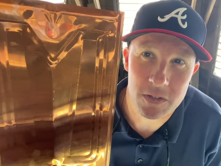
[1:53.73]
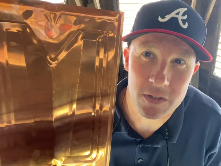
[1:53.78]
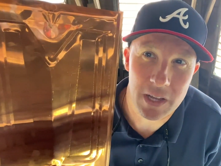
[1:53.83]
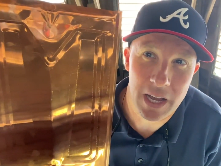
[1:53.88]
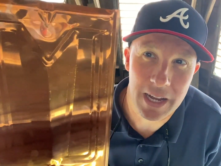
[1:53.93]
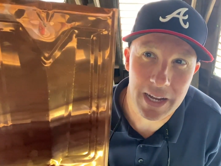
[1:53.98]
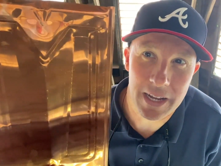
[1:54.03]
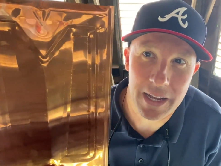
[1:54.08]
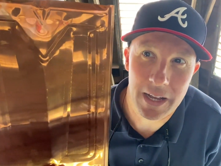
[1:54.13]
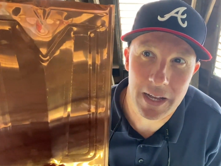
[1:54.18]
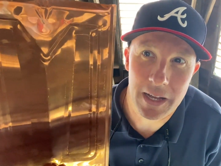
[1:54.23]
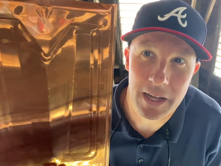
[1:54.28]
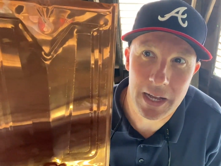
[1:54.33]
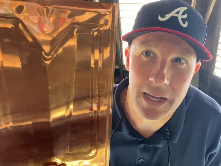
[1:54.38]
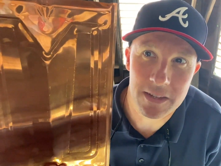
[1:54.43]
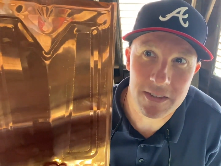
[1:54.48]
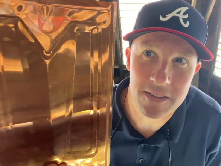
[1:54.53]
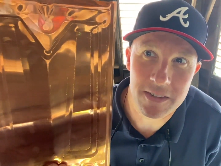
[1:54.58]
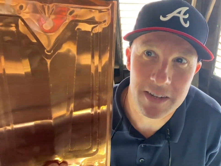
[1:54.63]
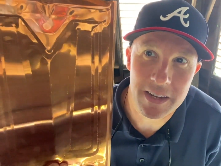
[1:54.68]
I
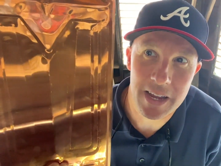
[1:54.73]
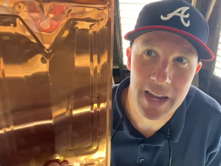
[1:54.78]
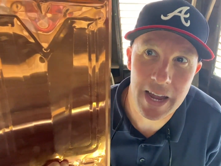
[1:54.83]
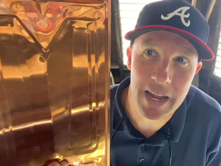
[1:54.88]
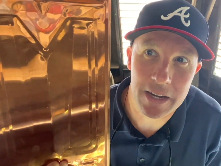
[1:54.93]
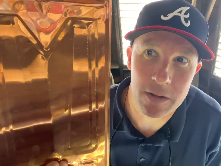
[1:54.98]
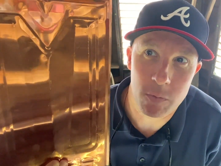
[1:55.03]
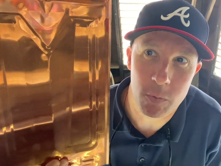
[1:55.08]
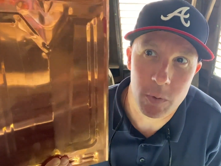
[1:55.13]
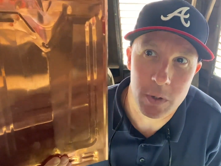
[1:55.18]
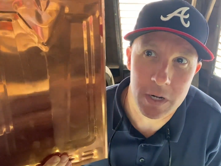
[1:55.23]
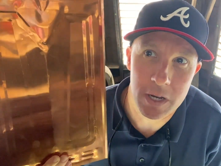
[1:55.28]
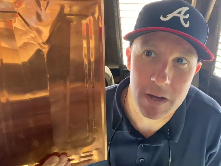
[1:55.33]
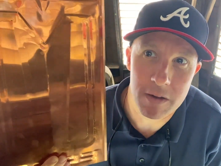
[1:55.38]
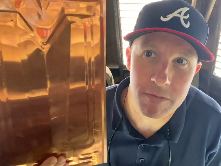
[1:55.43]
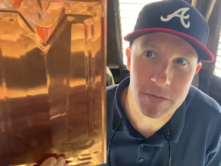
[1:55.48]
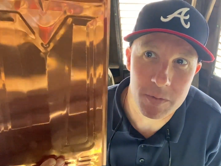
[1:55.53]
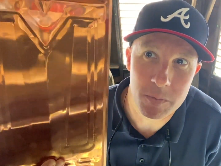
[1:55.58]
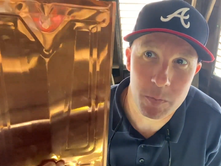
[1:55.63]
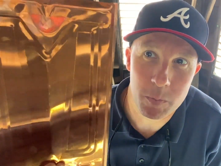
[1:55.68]
snagged one
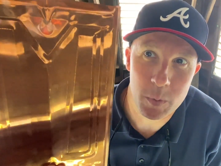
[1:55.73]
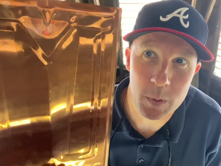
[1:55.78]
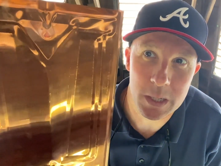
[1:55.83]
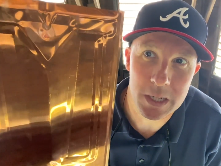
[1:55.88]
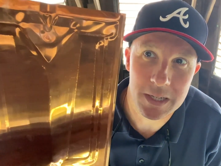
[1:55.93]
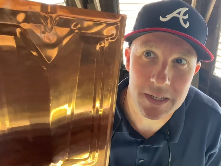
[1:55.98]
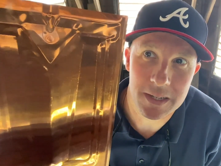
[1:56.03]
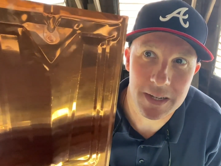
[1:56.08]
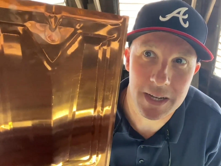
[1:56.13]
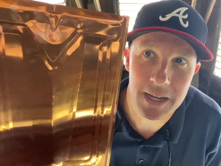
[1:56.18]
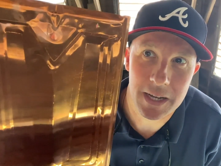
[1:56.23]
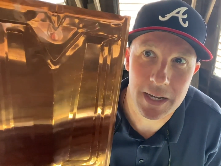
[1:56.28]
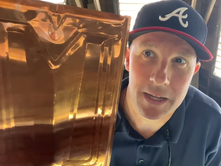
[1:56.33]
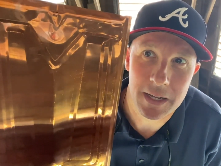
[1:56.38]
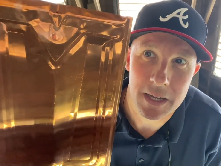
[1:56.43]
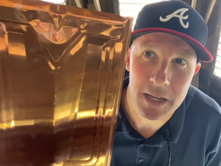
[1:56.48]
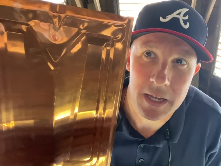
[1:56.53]
of them, but